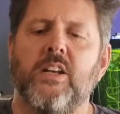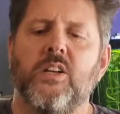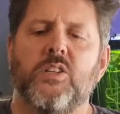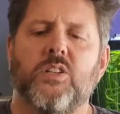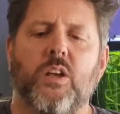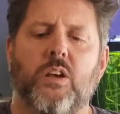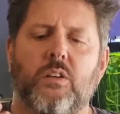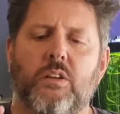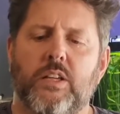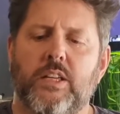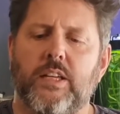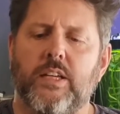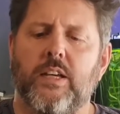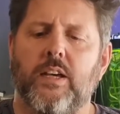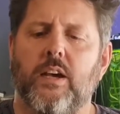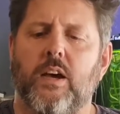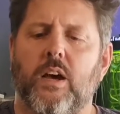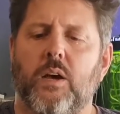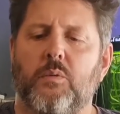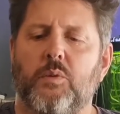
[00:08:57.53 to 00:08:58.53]
So
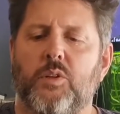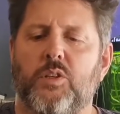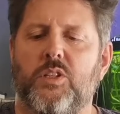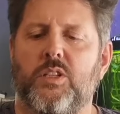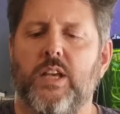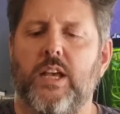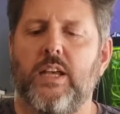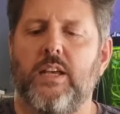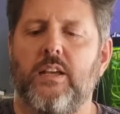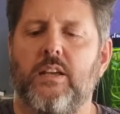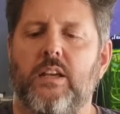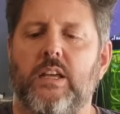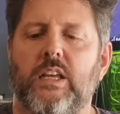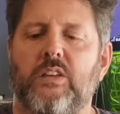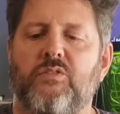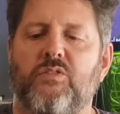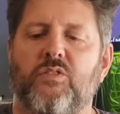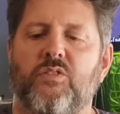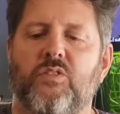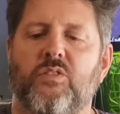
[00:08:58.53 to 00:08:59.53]
here I would say,
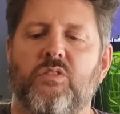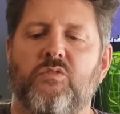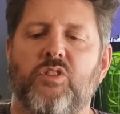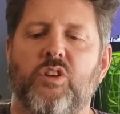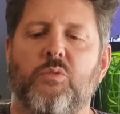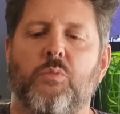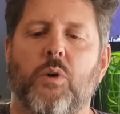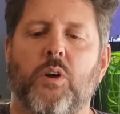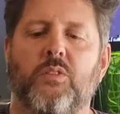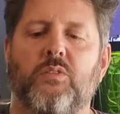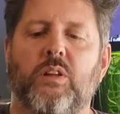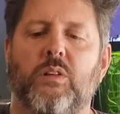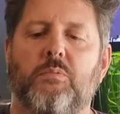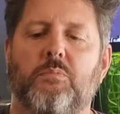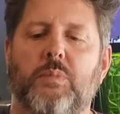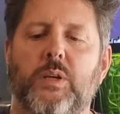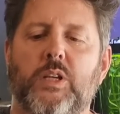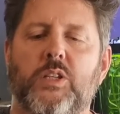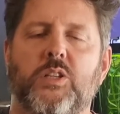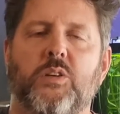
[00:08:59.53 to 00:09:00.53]
if you want
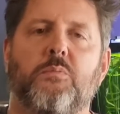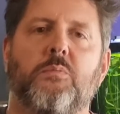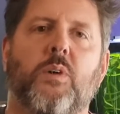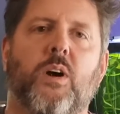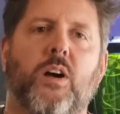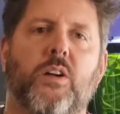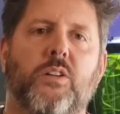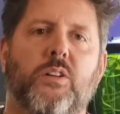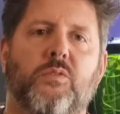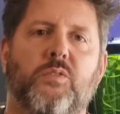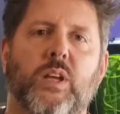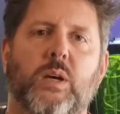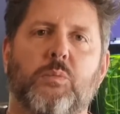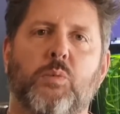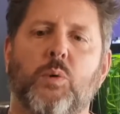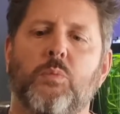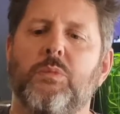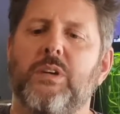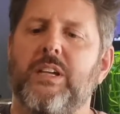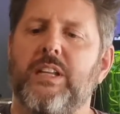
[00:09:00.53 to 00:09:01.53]
that peace of mind of
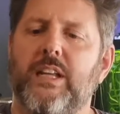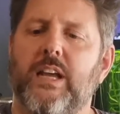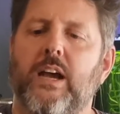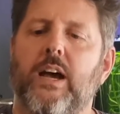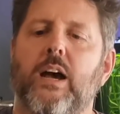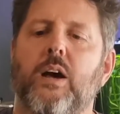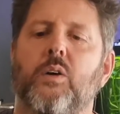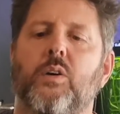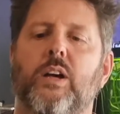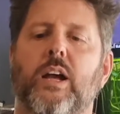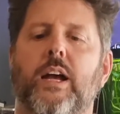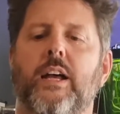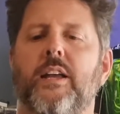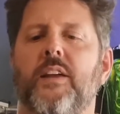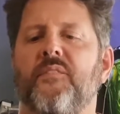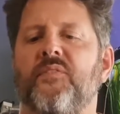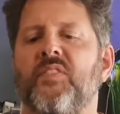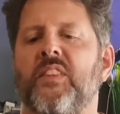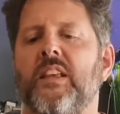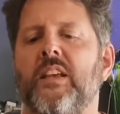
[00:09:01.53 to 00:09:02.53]
double media,
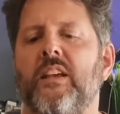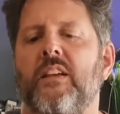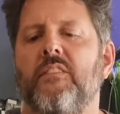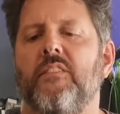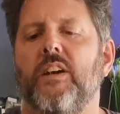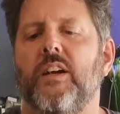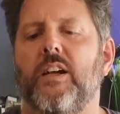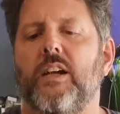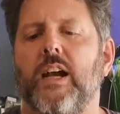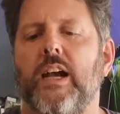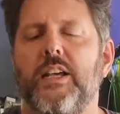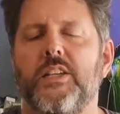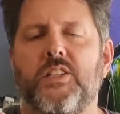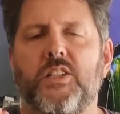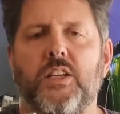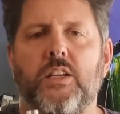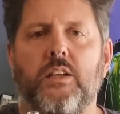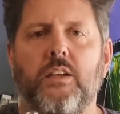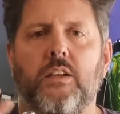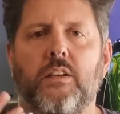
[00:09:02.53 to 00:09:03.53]
okay, the
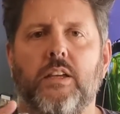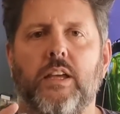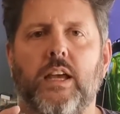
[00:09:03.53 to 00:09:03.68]
casing